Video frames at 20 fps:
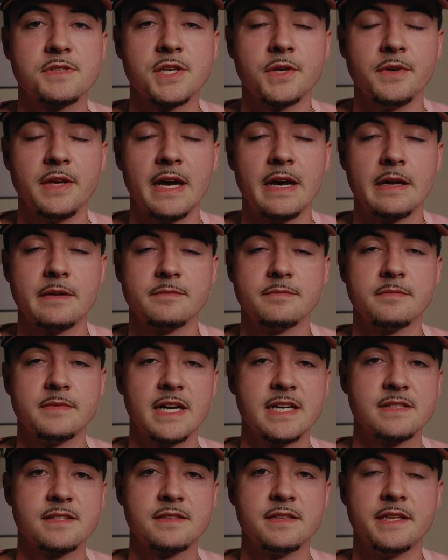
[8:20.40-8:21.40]
So yeah,
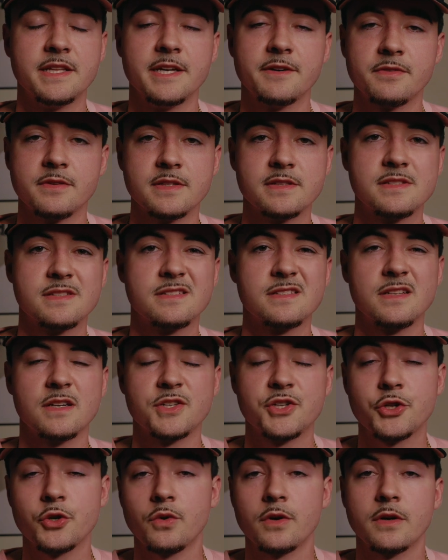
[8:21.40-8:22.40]
that's the difference.